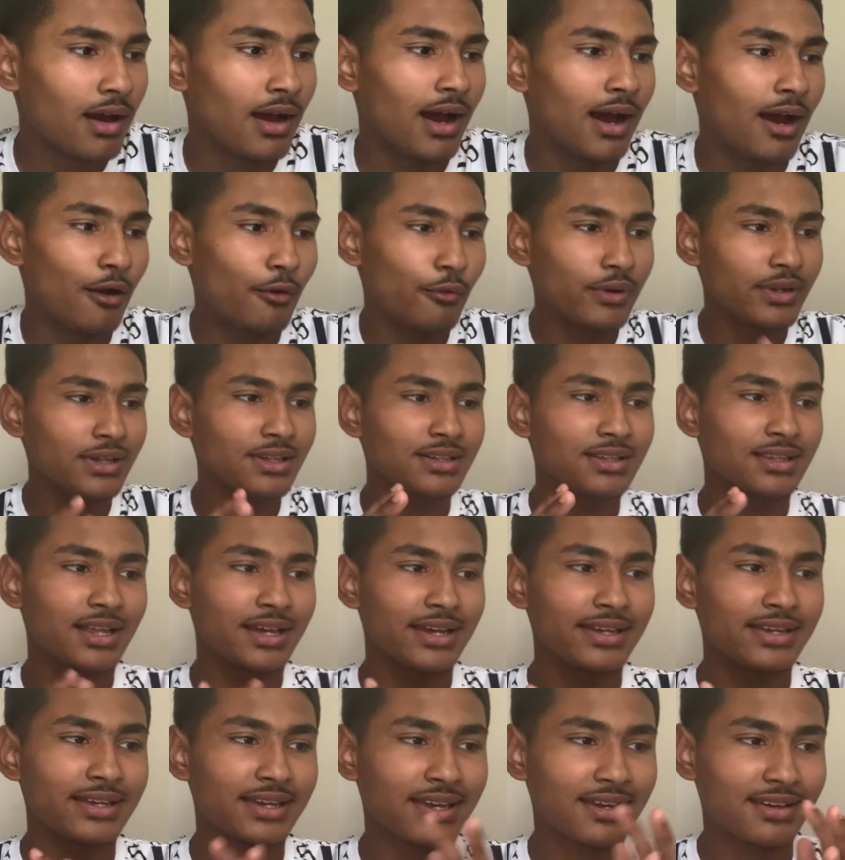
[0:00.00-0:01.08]
I really
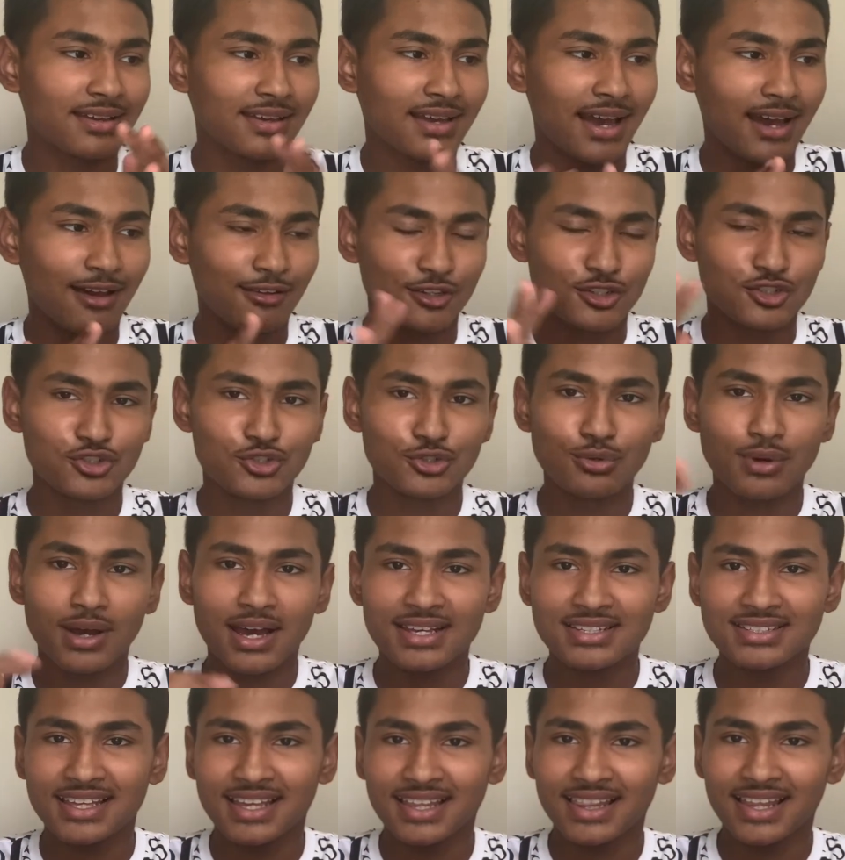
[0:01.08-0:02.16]
like how the shoe
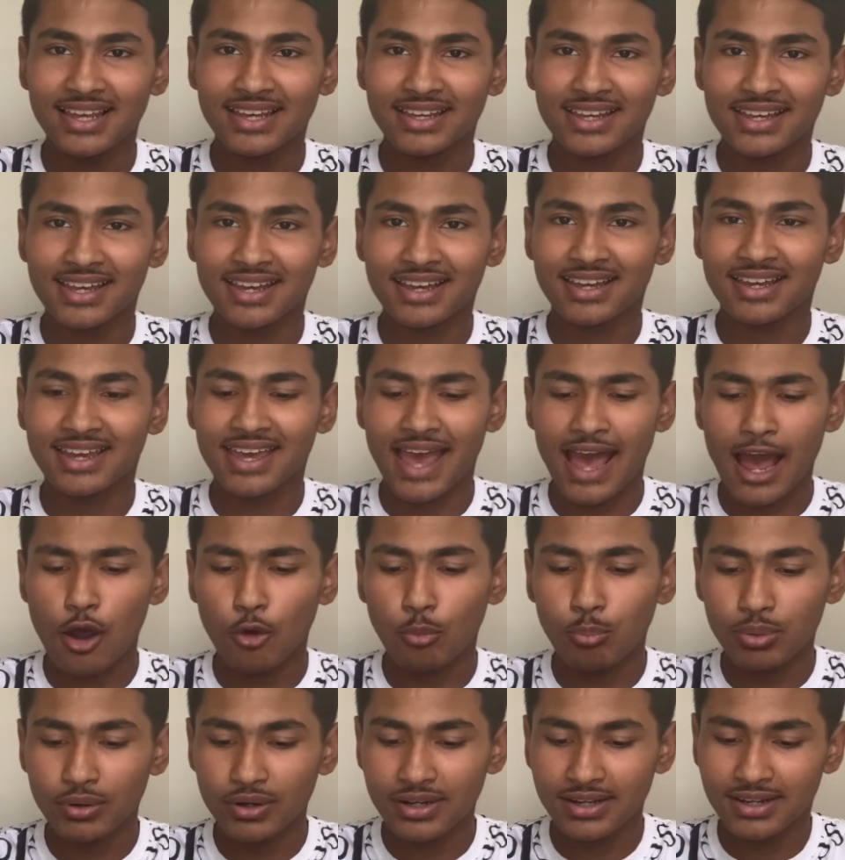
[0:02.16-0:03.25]
has that like cow
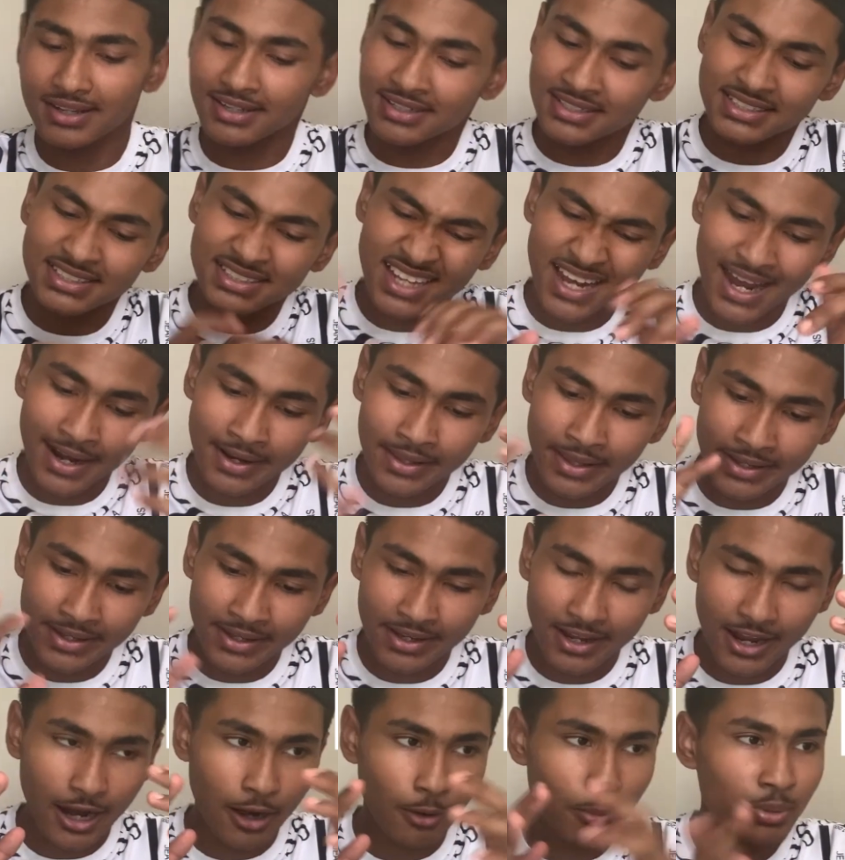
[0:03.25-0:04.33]
print. Is it kind of like
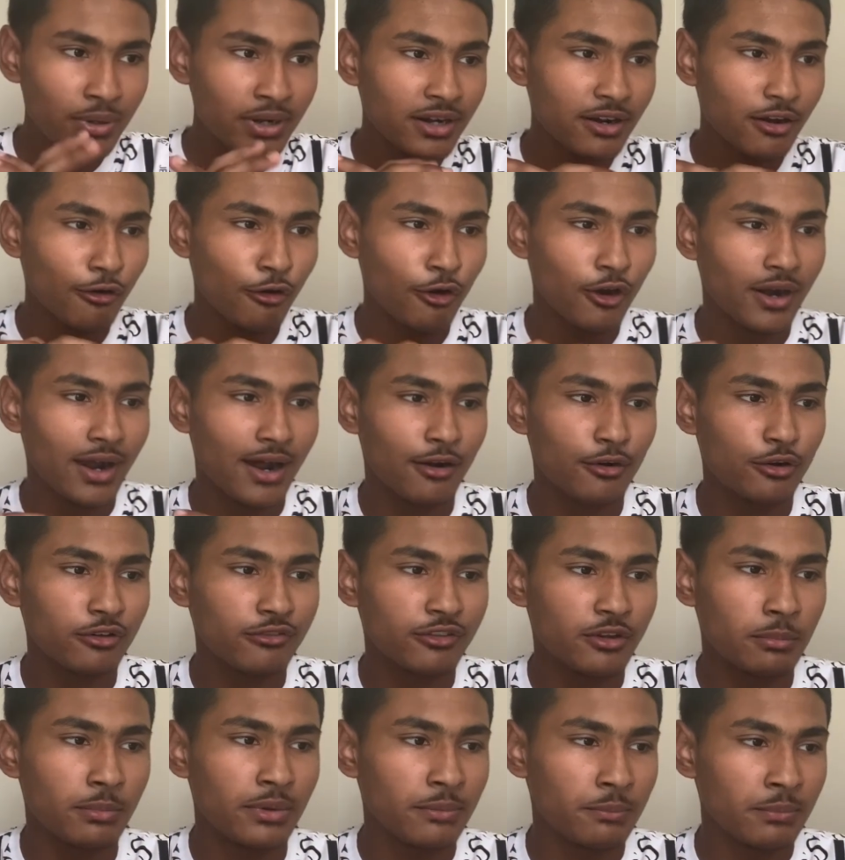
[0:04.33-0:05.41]
a cow print, or I don't know if
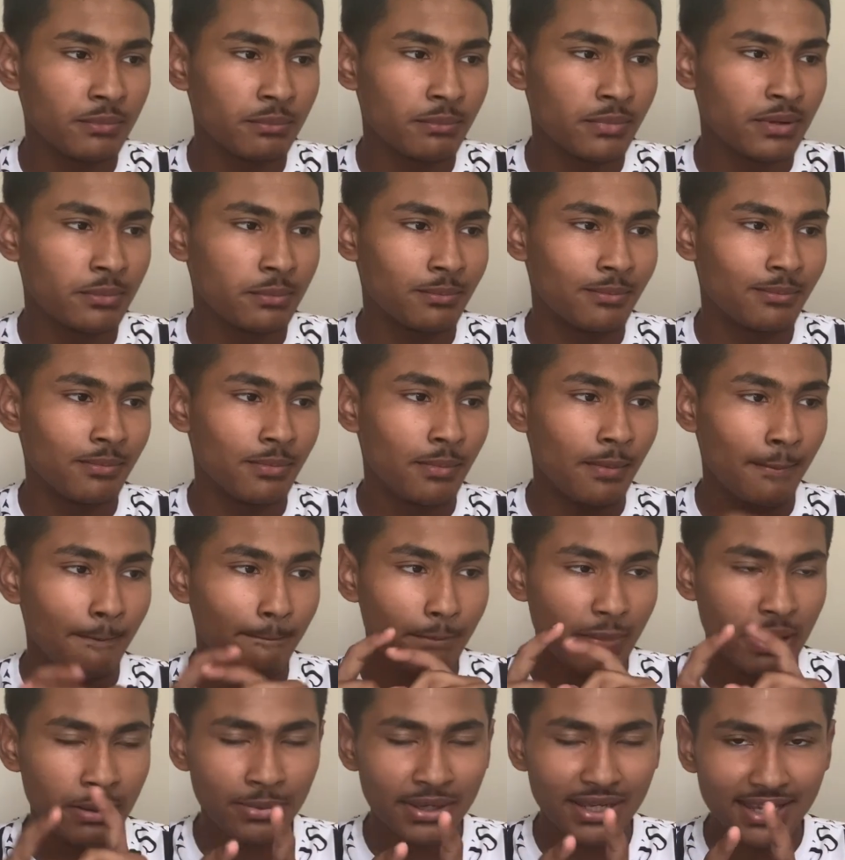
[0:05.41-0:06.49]
they're mim mim
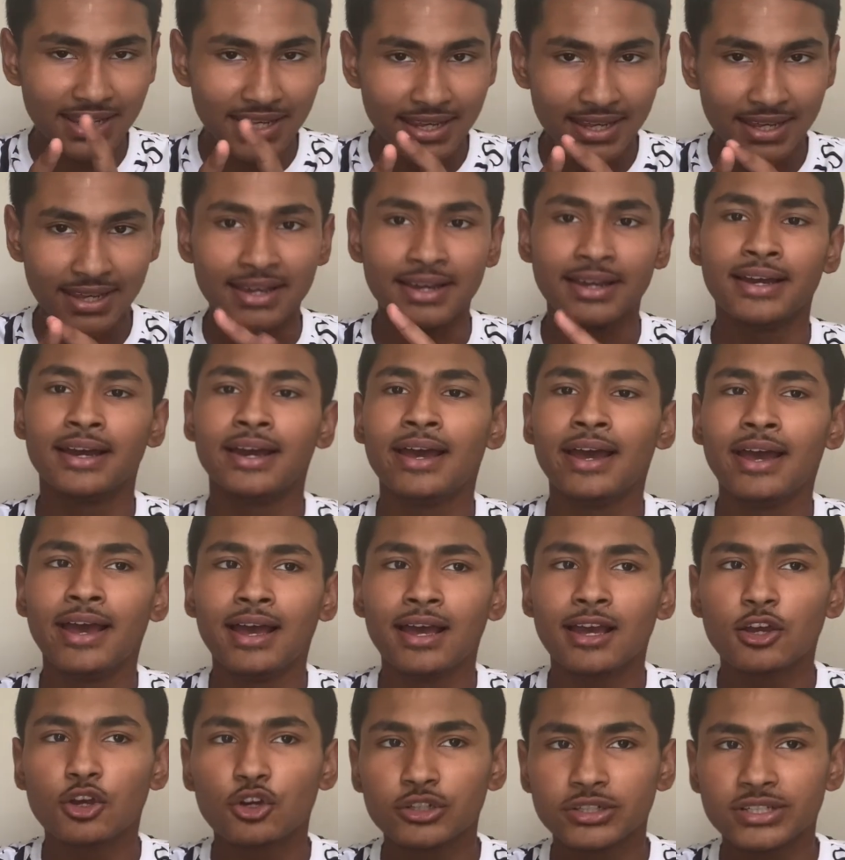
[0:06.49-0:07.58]
mimicking
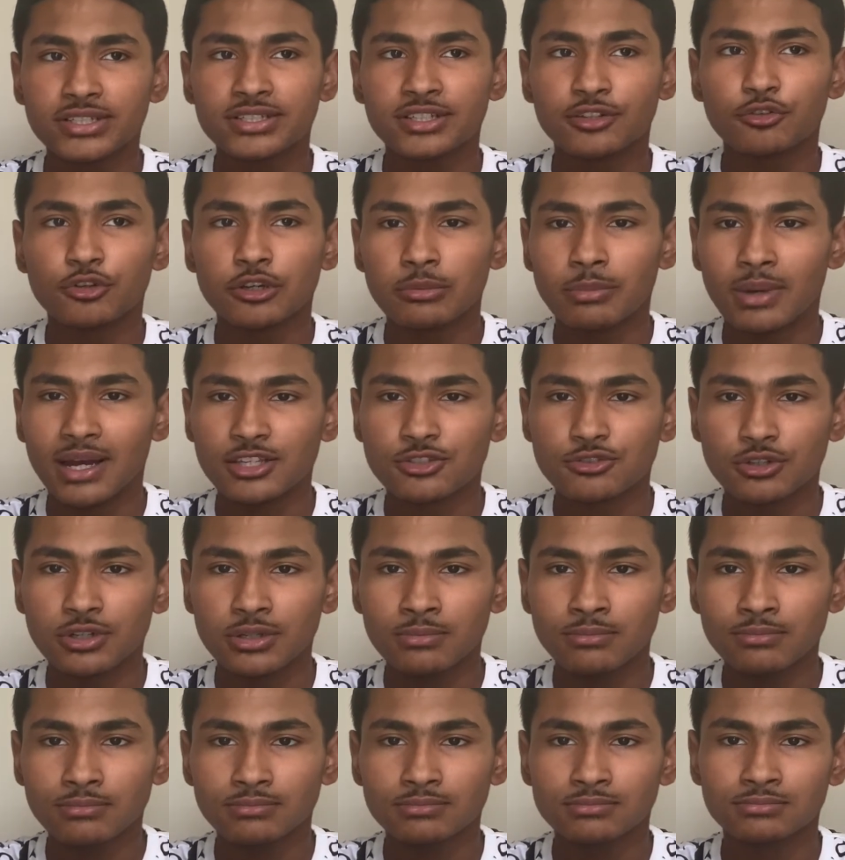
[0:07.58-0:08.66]
cookies and cream ice
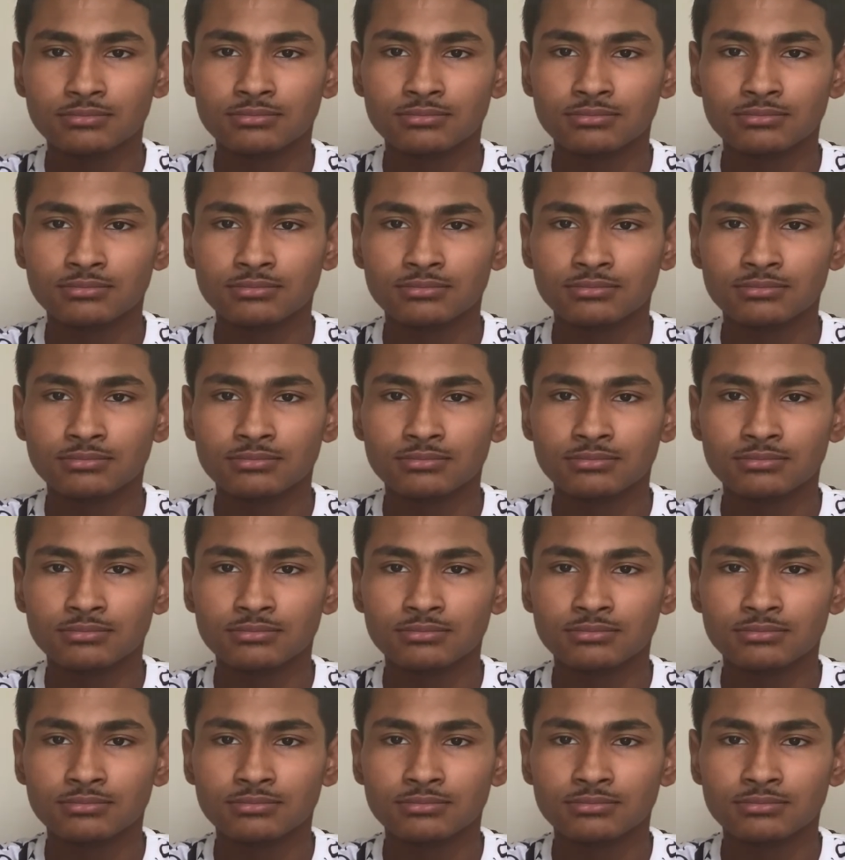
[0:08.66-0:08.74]
cream?